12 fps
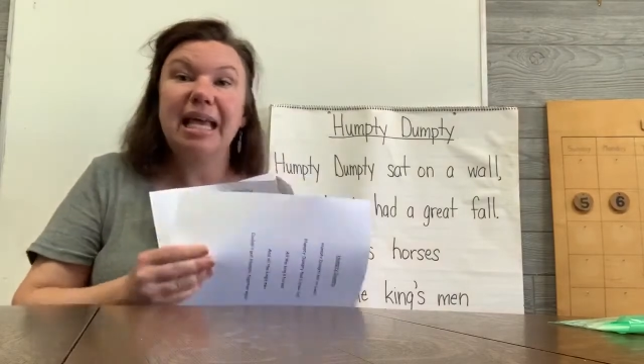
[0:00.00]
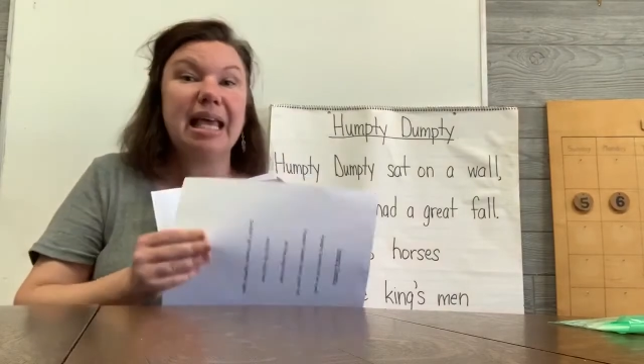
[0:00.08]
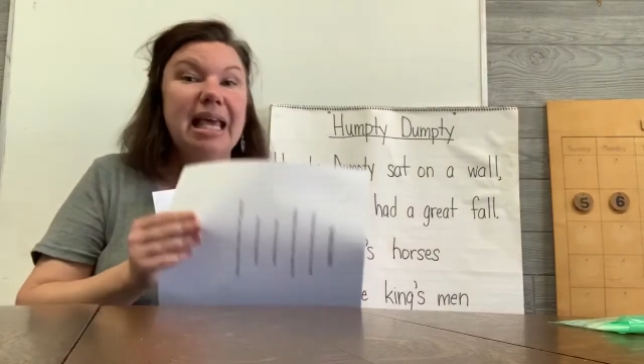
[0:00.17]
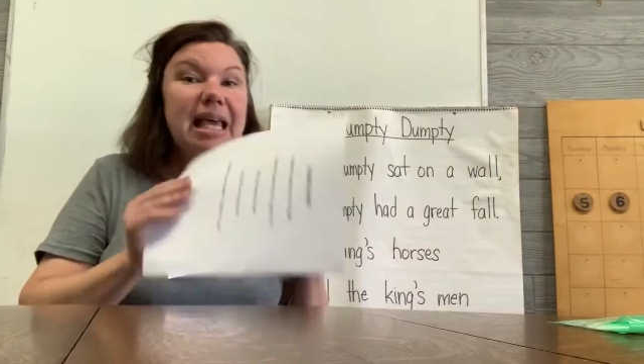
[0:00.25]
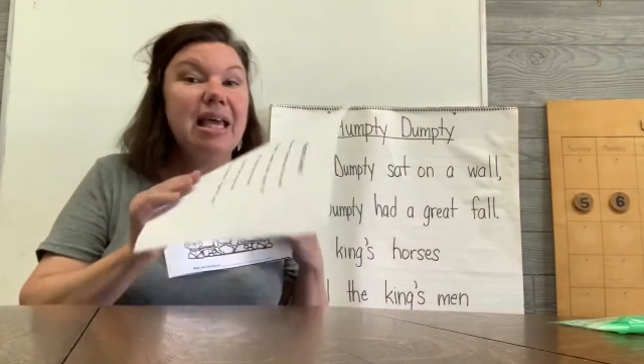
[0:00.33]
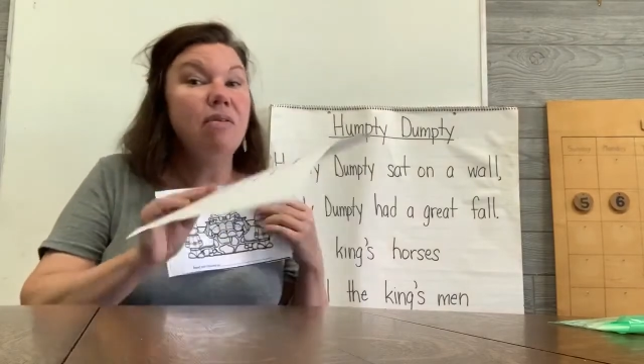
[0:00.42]

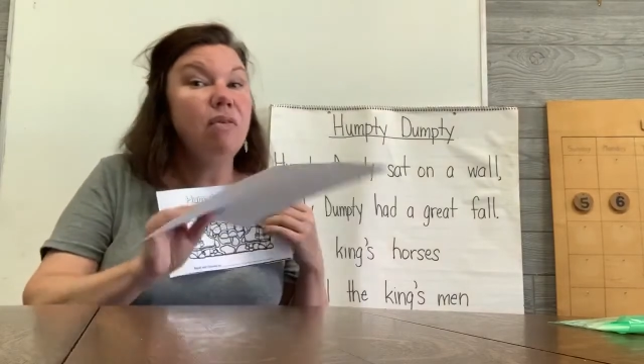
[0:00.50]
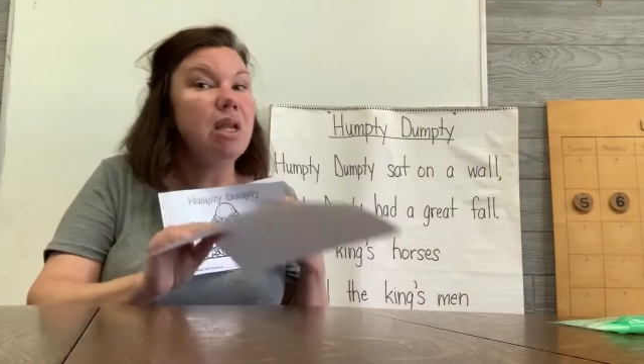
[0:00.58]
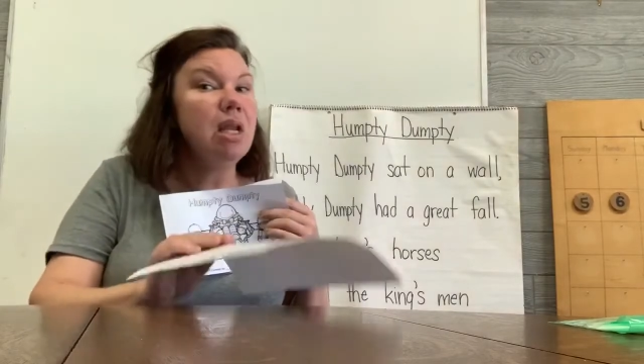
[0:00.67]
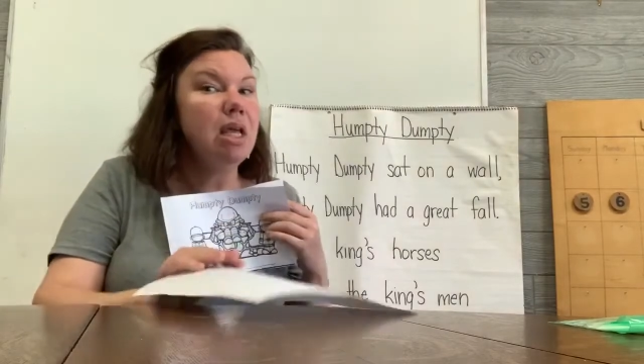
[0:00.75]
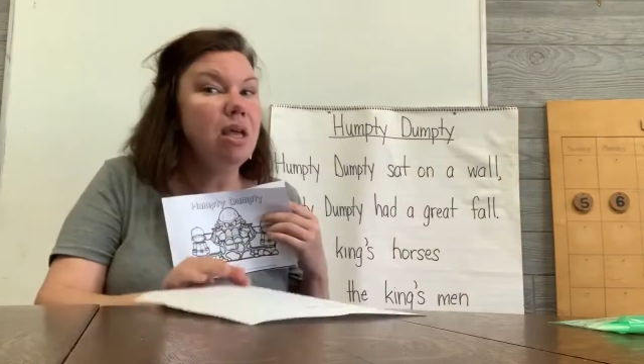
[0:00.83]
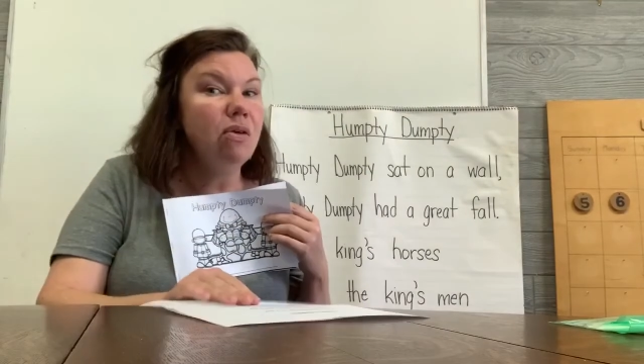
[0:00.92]
even
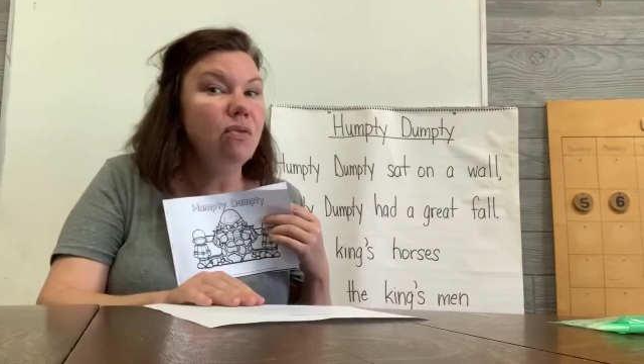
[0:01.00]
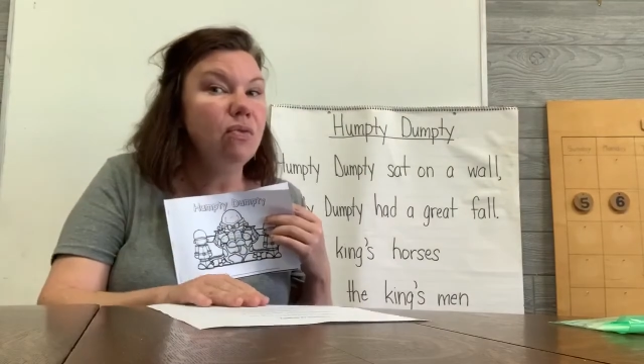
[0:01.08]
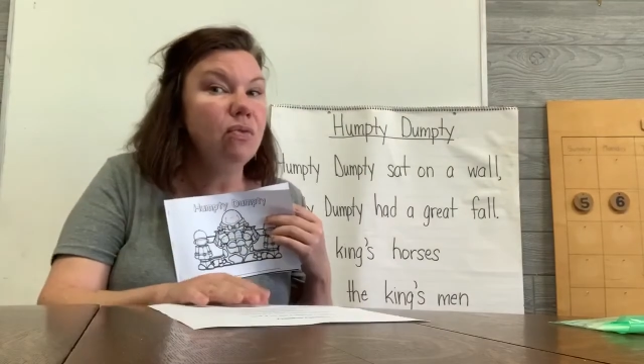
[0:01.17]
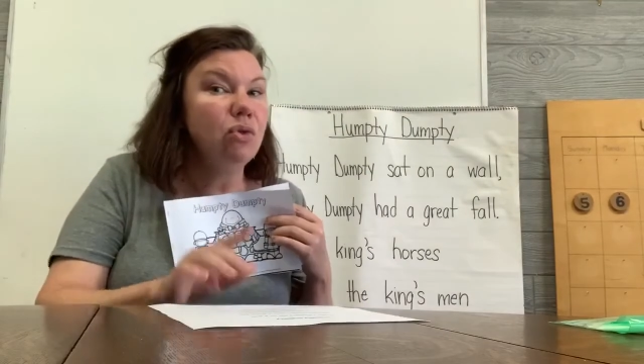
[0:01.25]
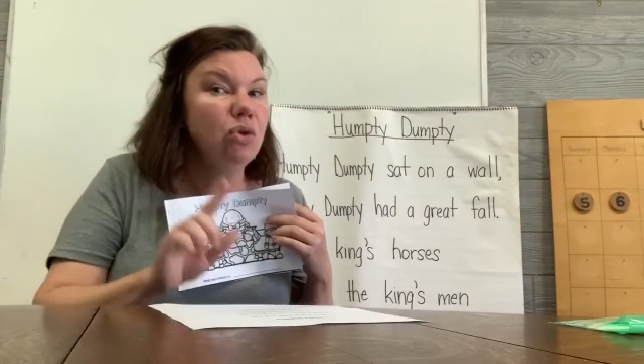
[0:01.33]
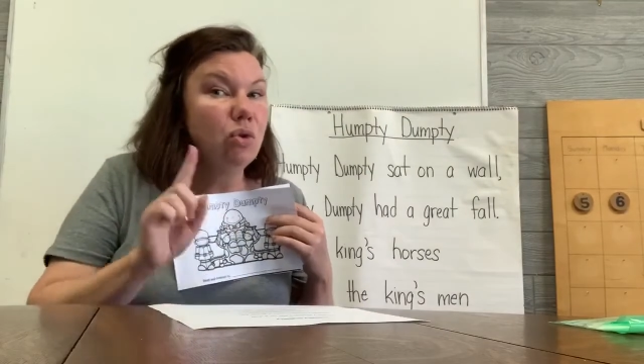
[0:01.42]
if
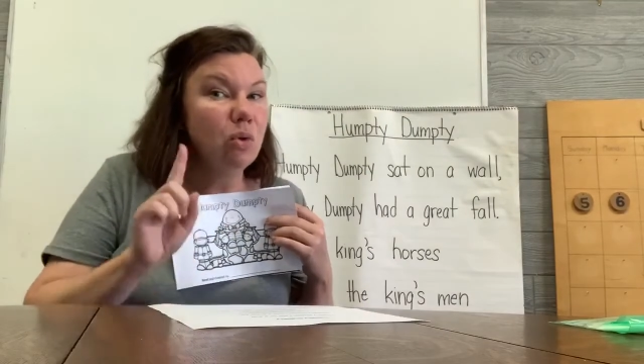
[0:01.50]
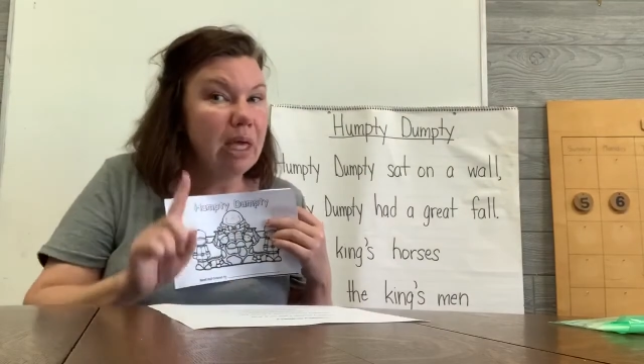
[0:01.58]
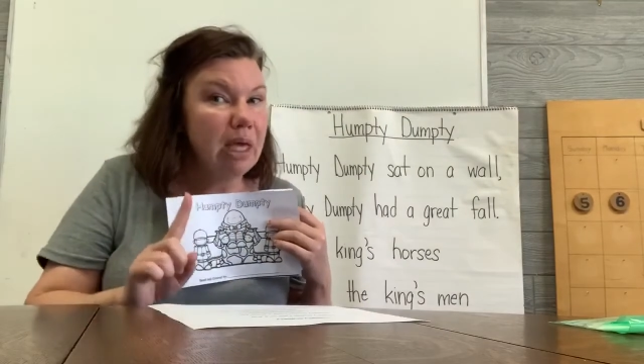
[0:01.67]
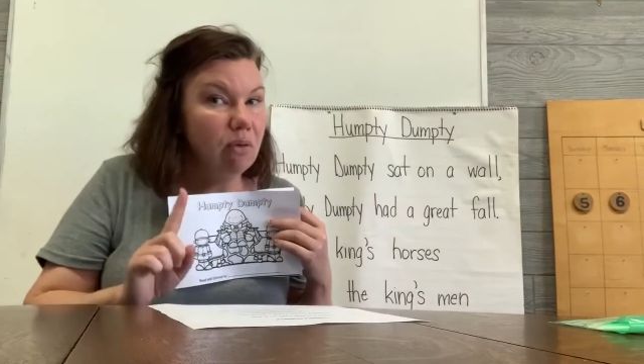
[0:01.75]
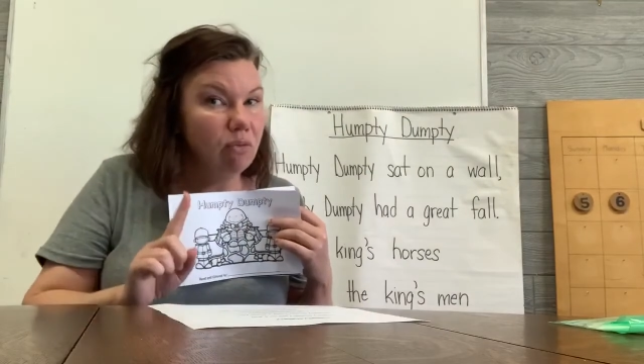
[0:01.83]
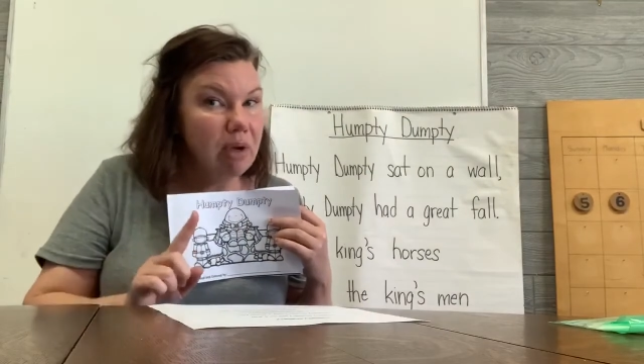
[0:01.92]
you
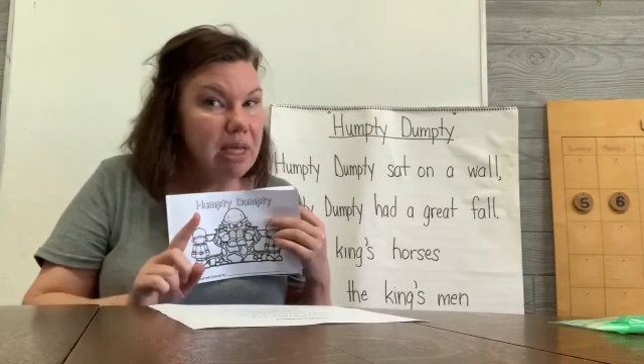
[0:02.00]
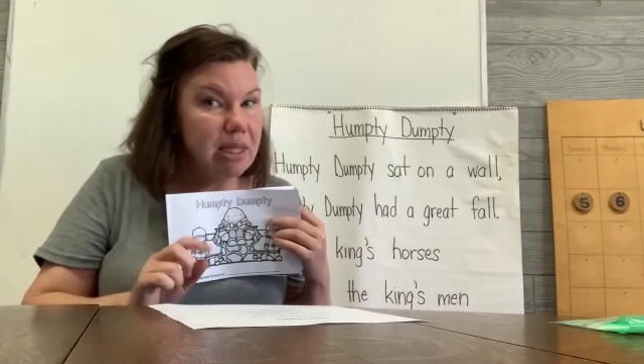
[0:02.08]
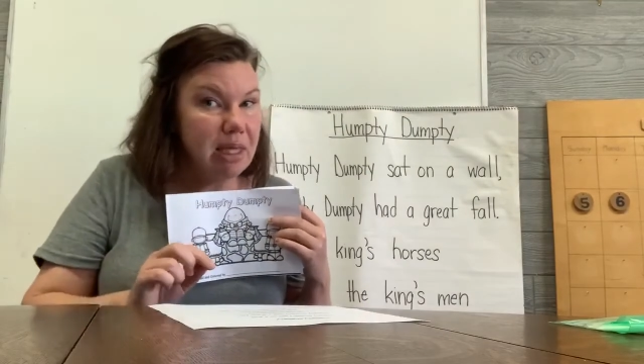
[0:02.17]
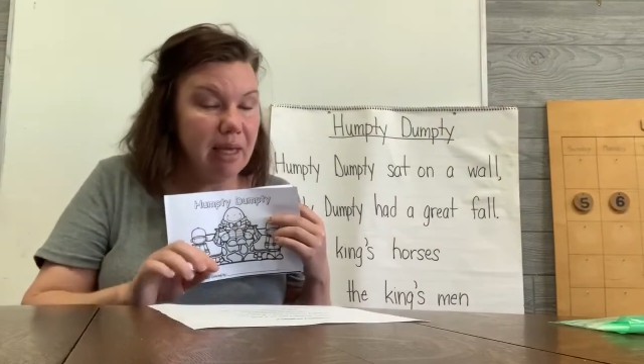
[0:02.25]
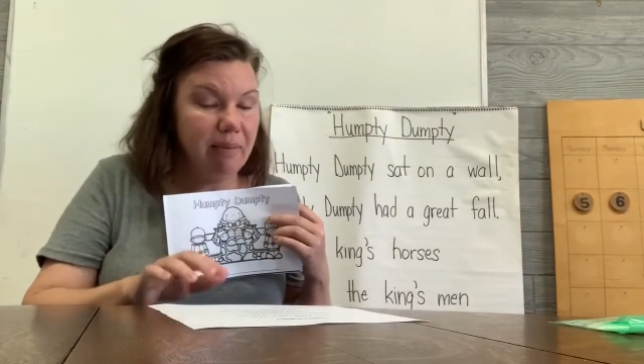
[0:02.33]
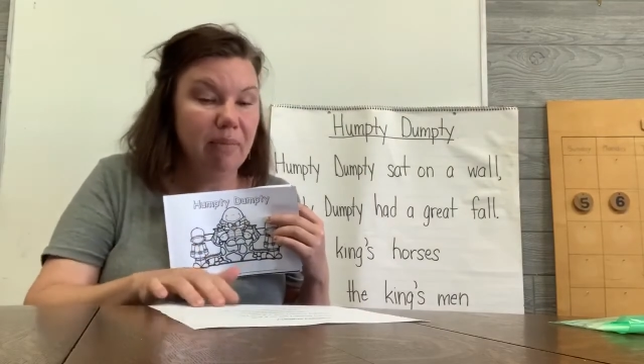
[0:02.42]
can't read
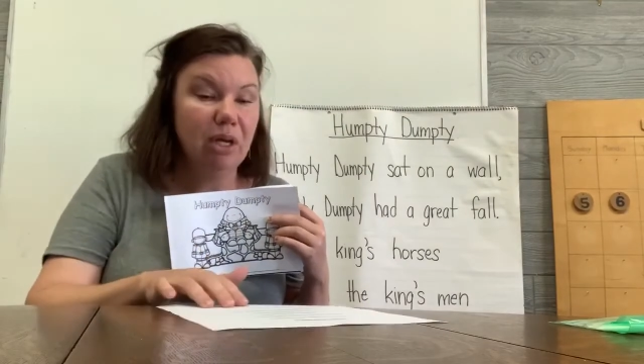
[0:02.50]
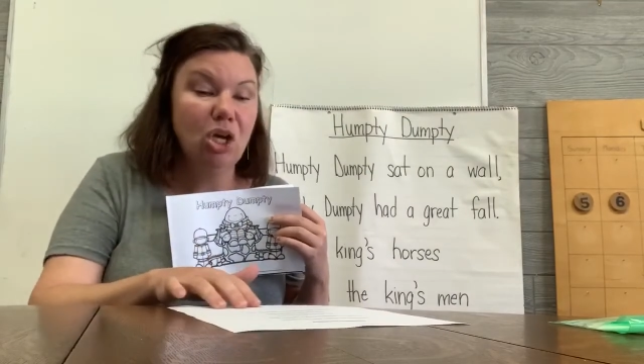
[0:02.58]
them,